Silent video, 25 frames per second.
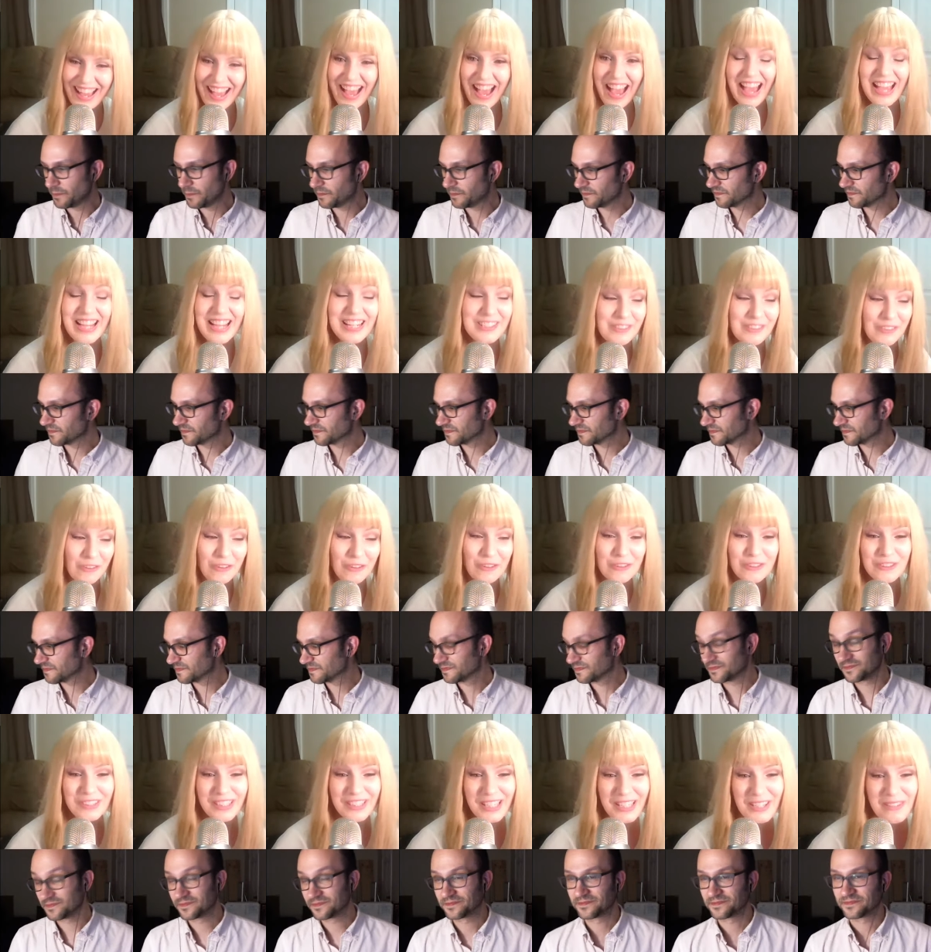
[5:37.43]
Speaker 1: I told
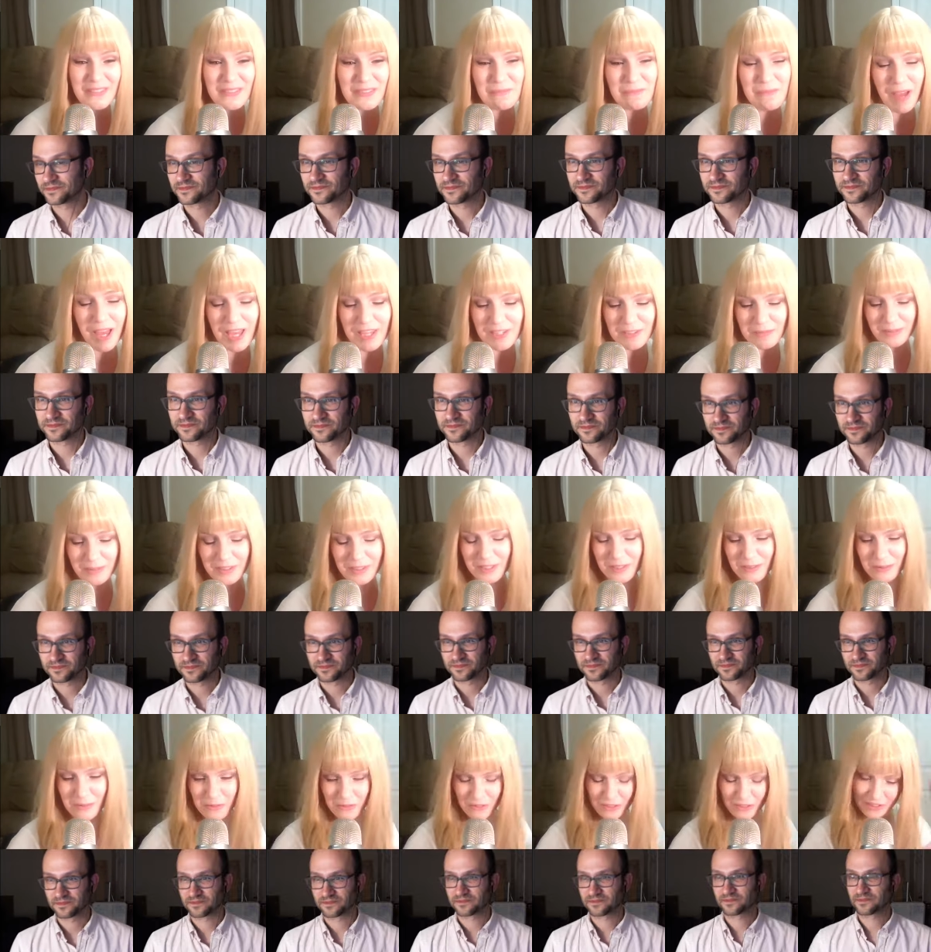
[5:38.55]
you like it was possible that it
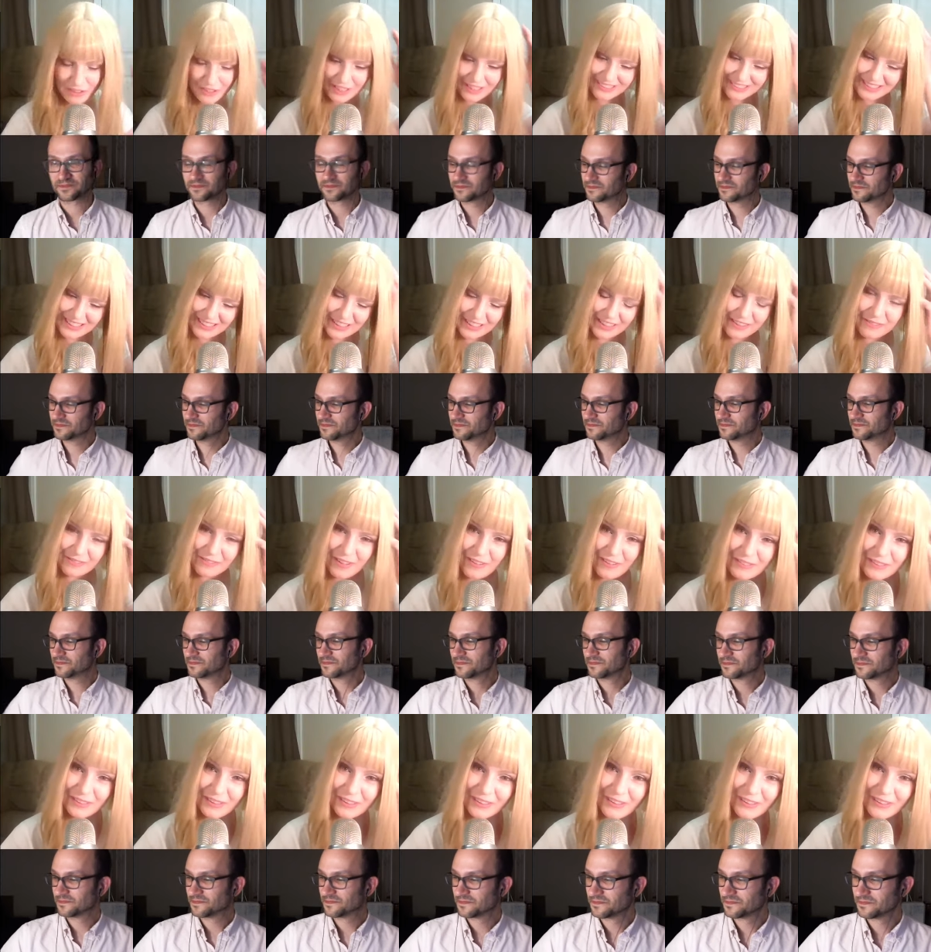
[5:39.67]
was just like taking forever
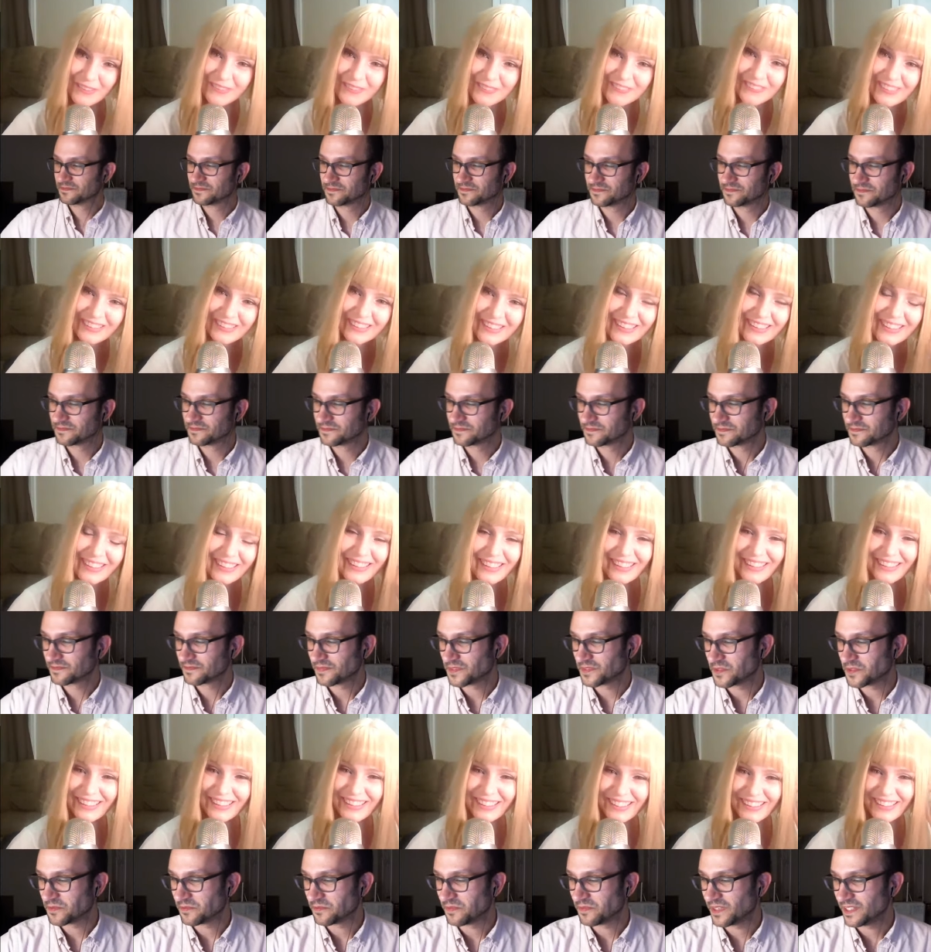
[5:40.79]
to load.
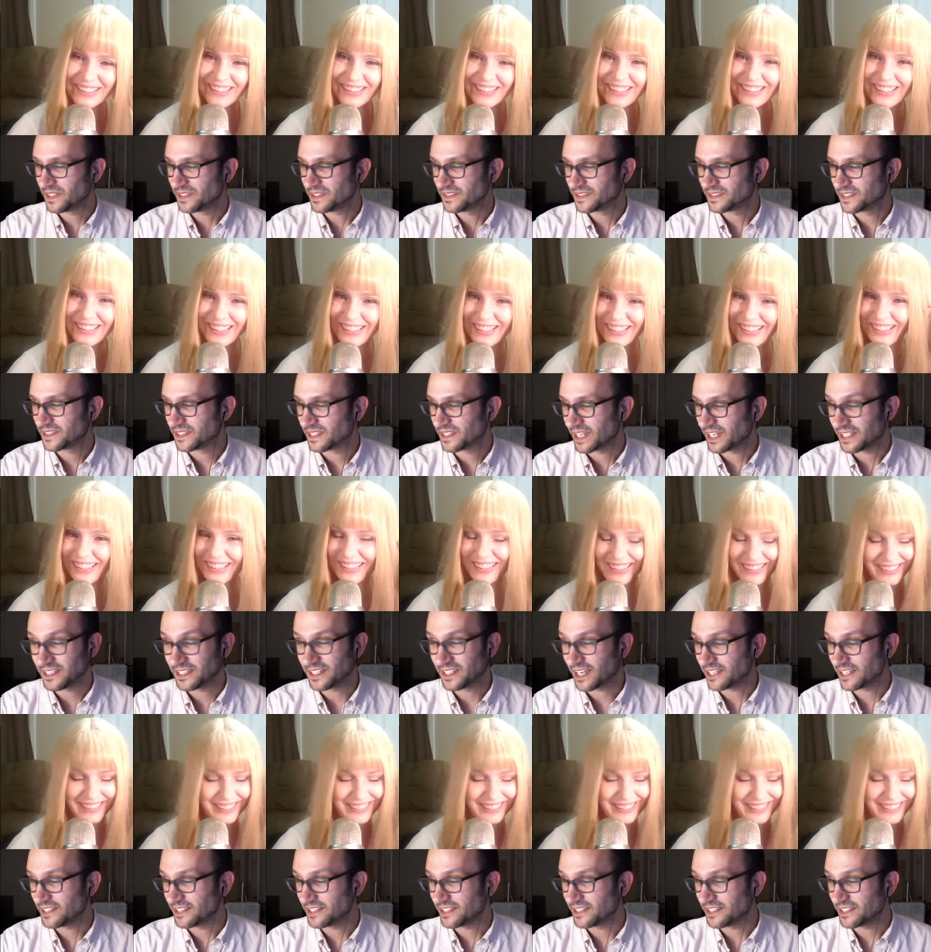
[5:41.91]
Speaker 2: That's amazing. I, did,